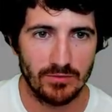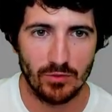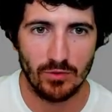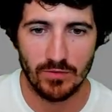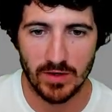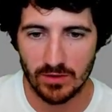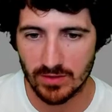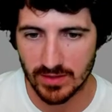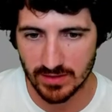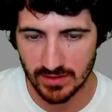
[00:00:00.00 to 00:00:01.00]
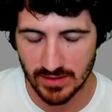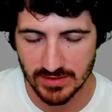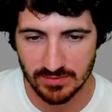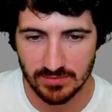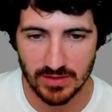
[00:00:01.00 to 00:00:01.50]
a raw video and
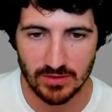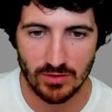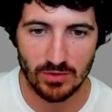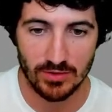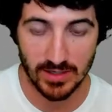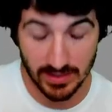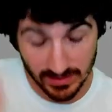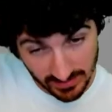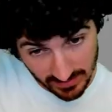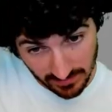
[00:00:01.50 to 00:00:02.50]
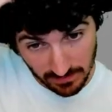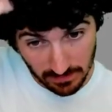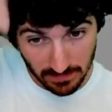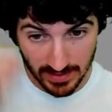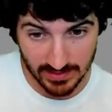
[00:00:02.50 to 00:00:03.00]
hasn't been color edited,
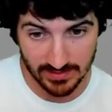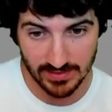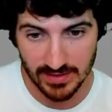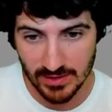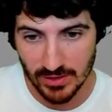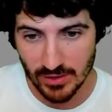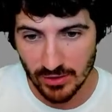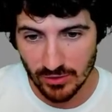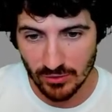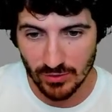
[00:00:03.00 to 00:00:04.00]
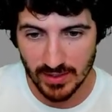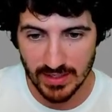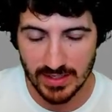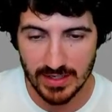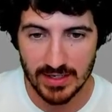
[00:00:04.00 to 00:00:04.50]
but you can
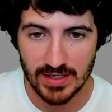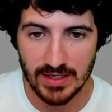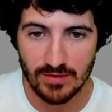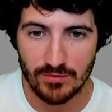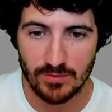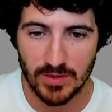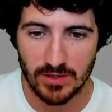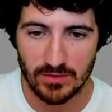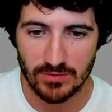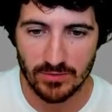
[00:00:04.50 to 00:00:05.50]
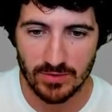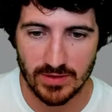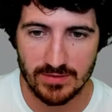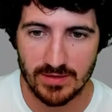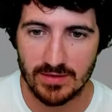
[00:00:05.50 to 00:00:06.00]
get an idea from here. So
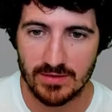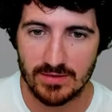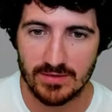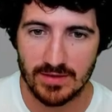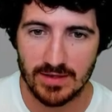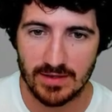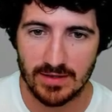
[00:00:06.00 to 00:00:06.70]
this is